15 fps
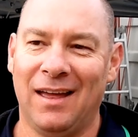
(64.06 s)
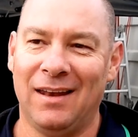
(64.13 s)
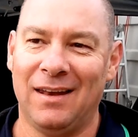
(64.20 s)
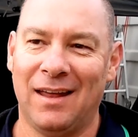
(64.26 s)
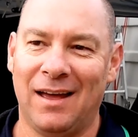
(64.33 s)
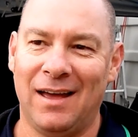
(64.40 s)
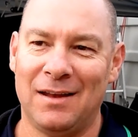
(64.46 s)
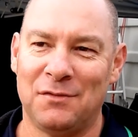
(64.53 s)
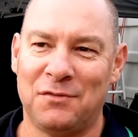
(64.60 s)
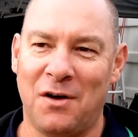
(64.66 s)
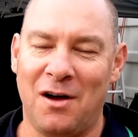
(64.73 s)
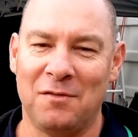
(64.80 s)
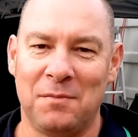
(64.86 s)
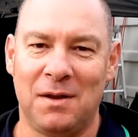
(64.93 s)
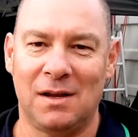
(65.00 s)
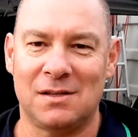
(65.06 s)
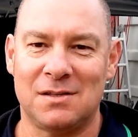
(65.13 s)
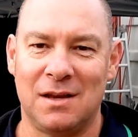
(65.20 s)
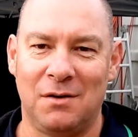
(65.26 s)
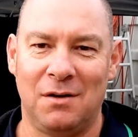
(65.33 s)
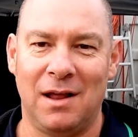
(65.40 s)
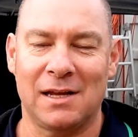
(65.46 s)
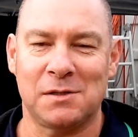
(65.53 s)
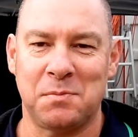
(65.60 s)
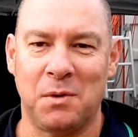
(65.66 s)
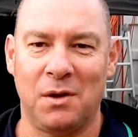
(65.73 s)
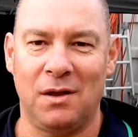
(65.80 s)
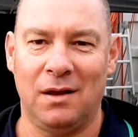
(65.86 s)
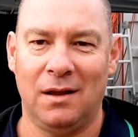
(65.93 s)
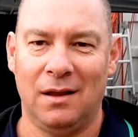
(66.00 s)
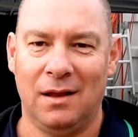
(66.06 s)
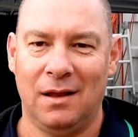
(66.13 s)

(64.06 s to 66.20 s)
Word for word: and uh, in five minutes they're an expert.